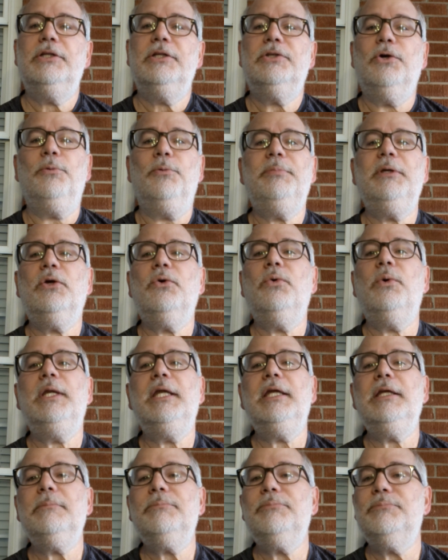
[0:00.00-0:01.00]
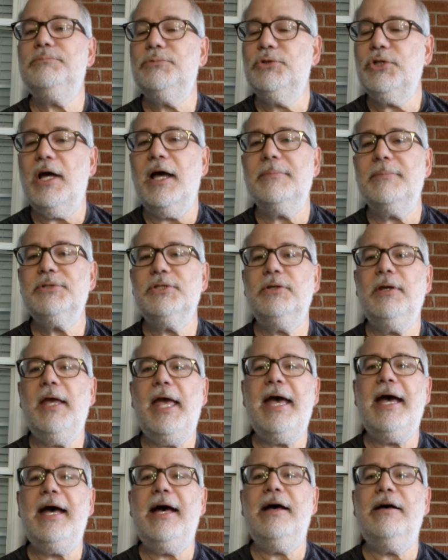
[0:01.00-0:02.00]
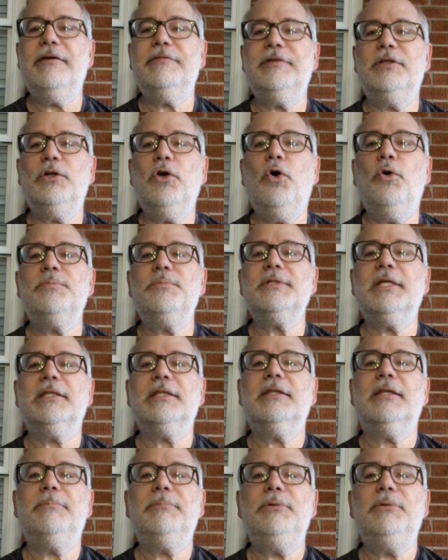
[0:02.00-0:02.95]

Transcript: Don't be quitting jobs you have in hopes that the